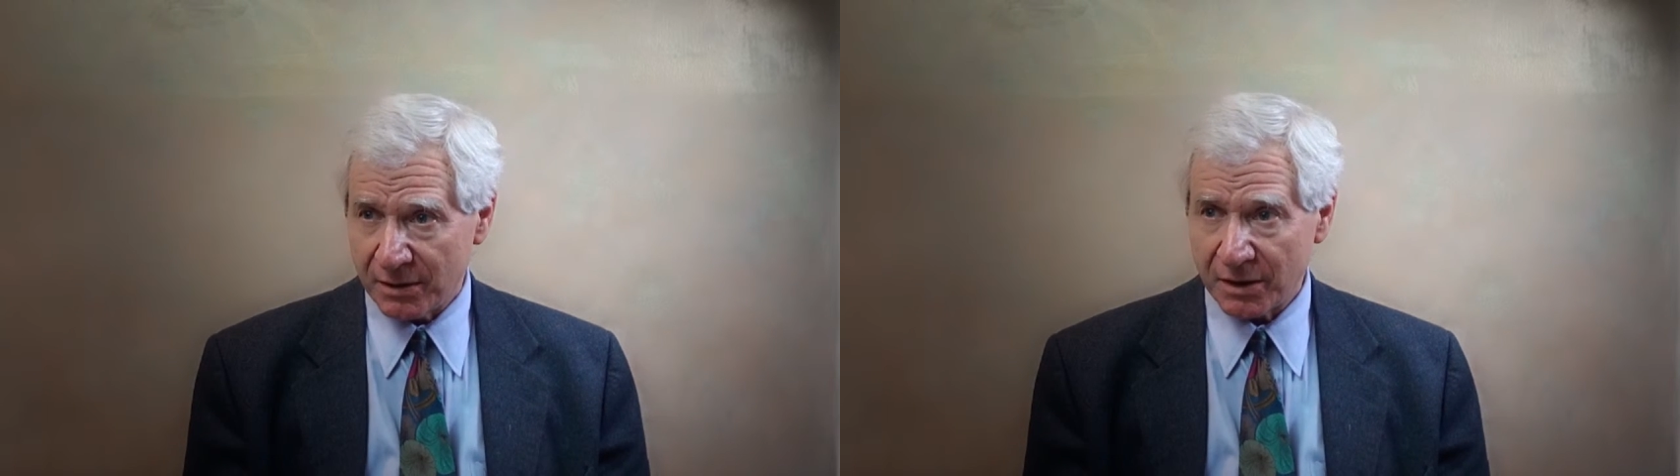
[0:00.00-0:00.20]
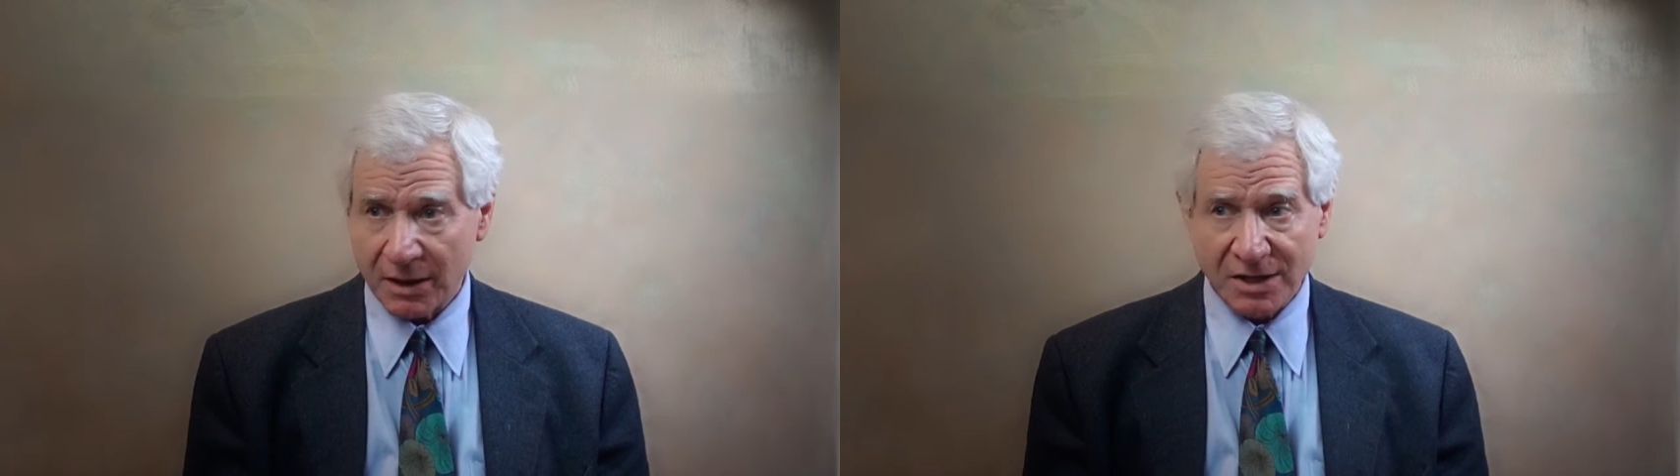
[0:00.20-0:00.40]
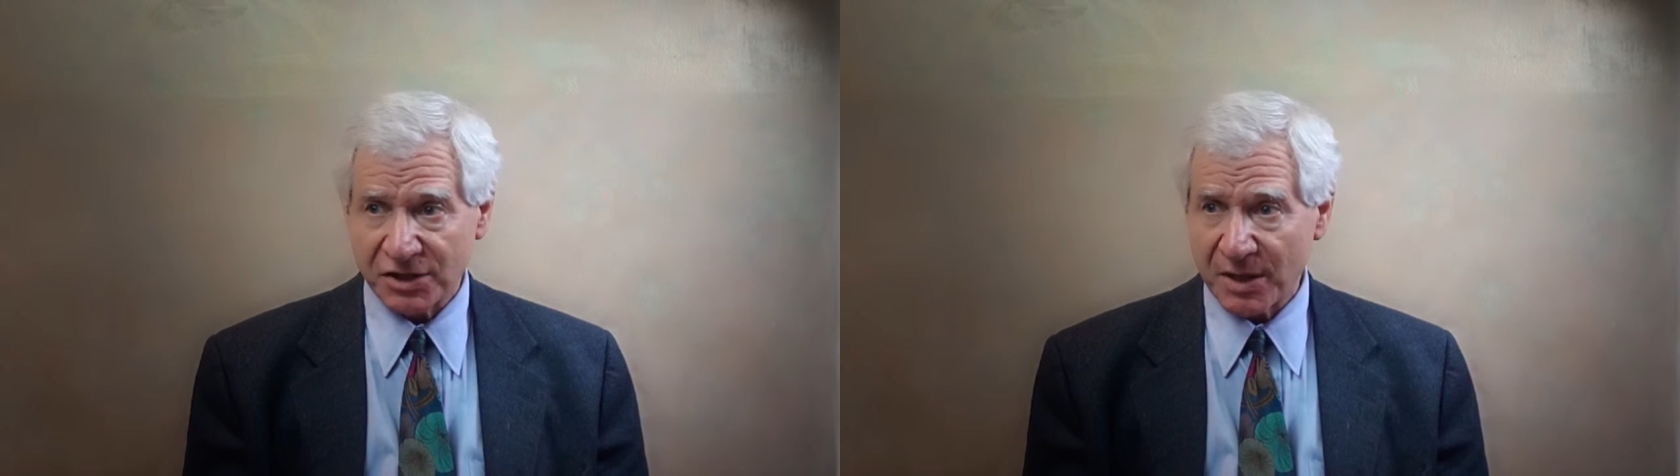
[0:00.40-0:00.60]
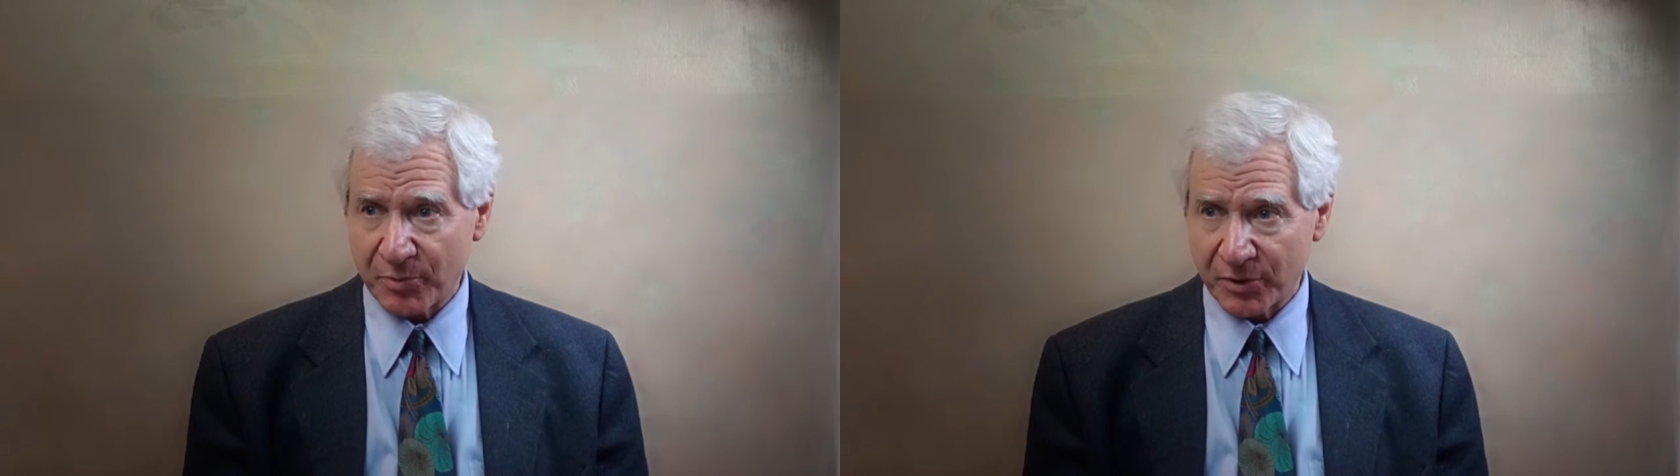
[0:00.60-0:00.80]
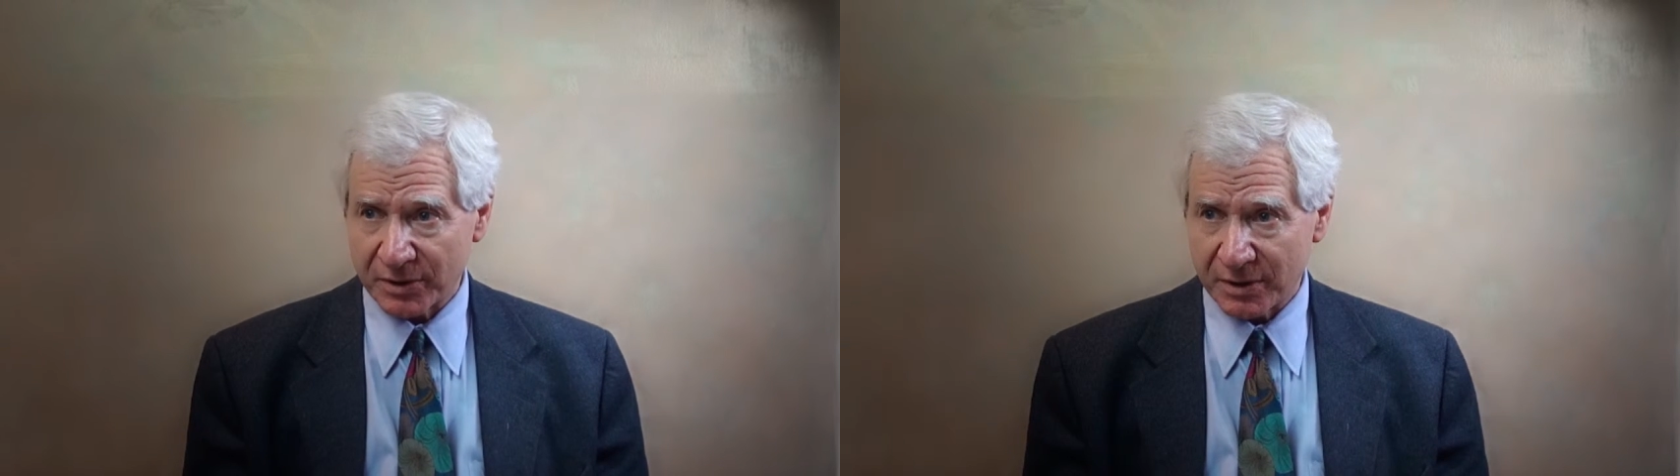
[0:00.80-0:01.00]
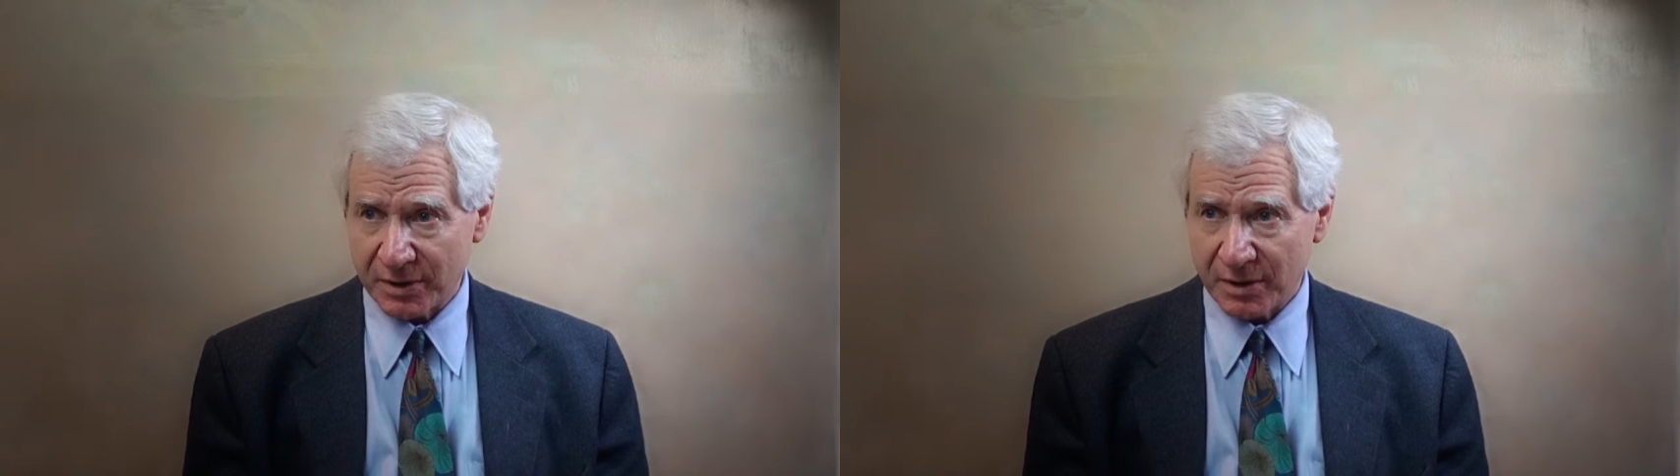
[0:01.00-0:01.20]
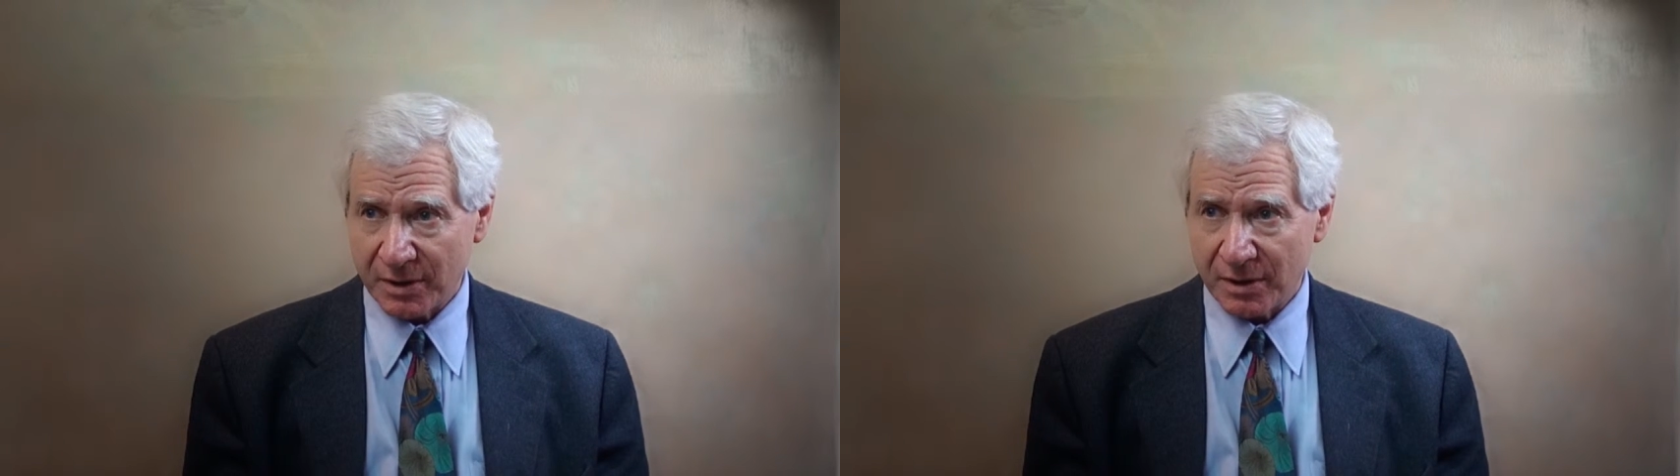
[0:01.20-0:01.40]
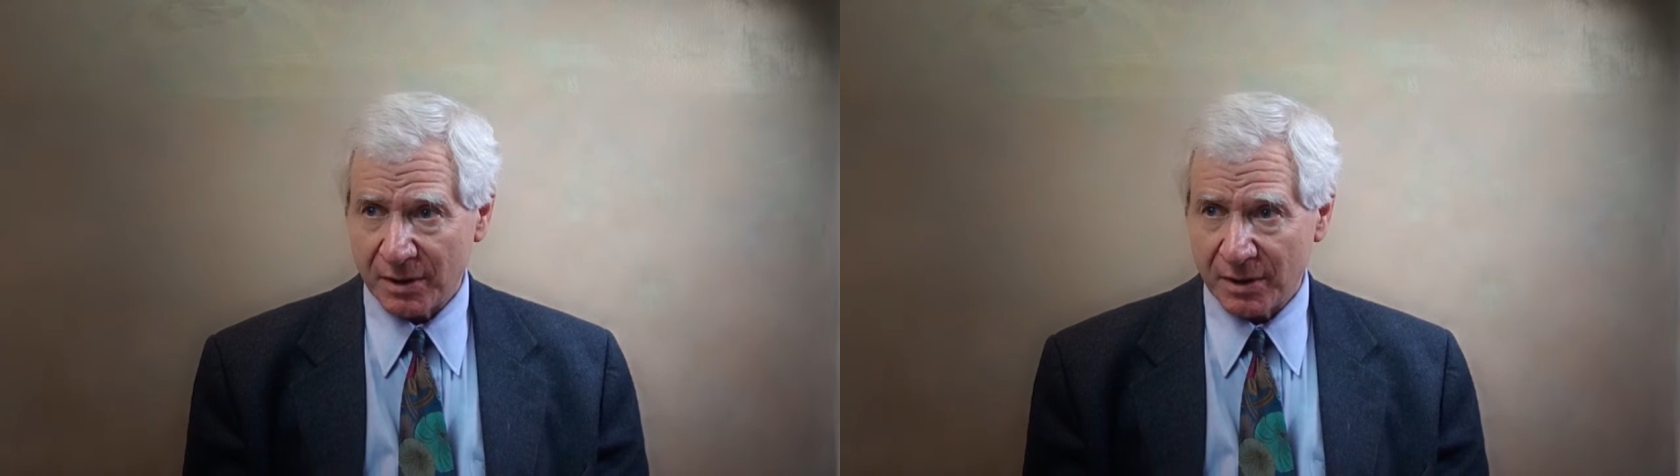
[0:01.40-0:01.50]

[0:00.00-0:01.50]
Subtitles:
They're not separate. Okay.